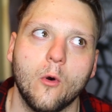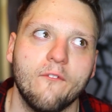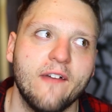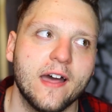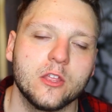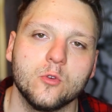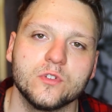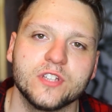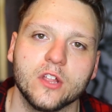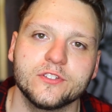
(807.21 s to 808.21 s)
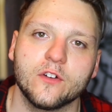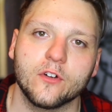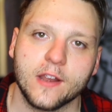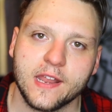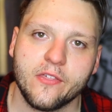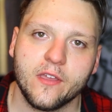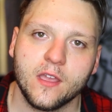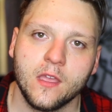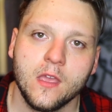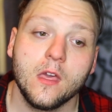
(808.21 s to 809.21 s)
value results over
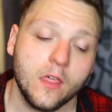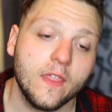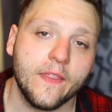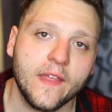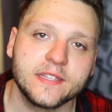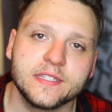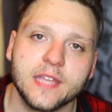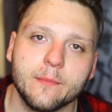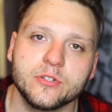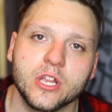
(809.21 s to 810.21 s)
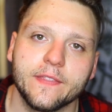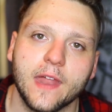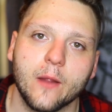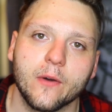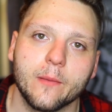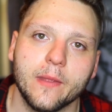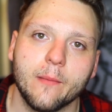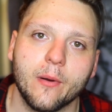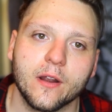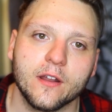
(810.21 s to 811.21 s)
anything, then that's the type of shit that I want to be
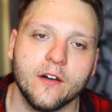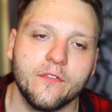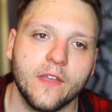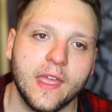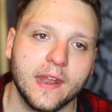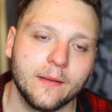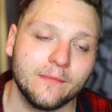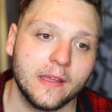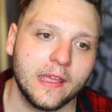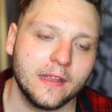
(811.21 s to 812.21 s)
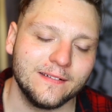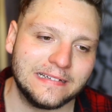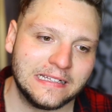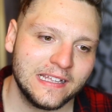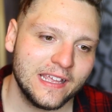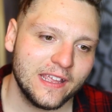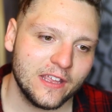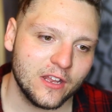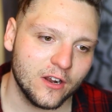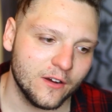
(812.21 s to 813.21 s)
a part of. And
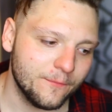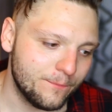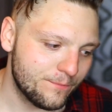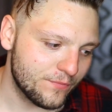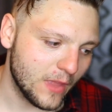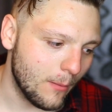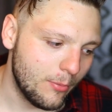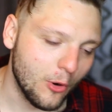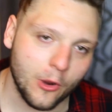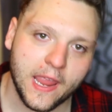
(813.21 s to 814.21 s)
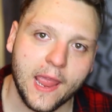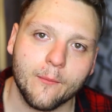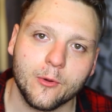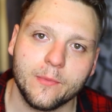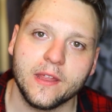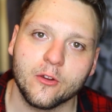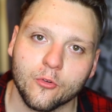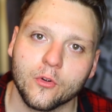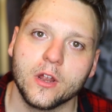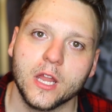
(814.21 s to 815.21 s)
you know, a boot camp would be
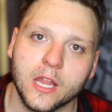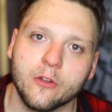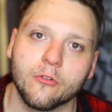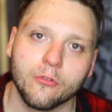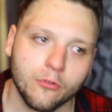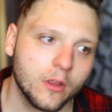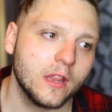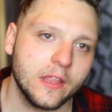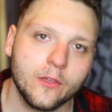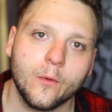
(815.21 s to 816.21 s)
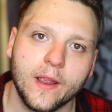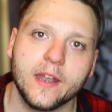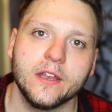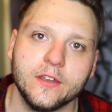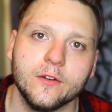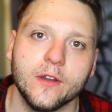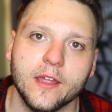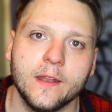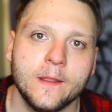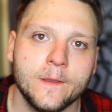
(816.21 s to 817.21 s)
really, really the way to do
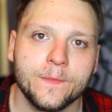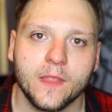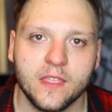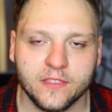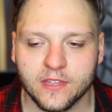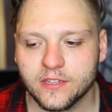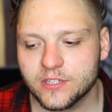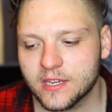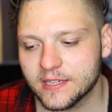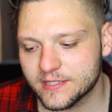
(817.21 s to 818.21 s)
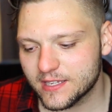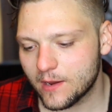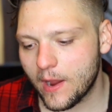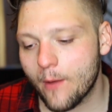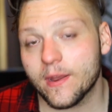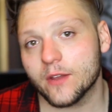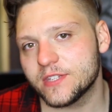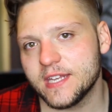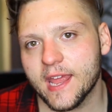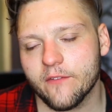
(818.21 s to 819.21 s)
it. It's because I went out
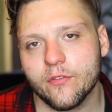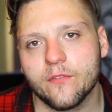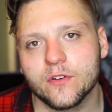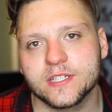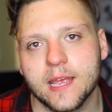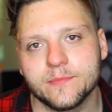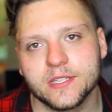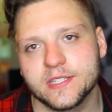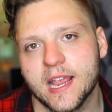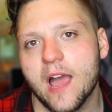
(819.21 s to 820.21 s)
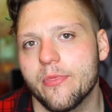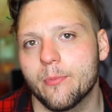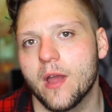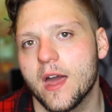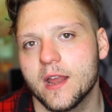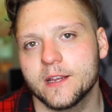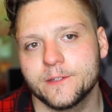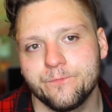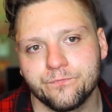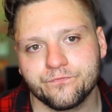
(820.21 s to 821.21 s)
tonight for the first time since I got the product.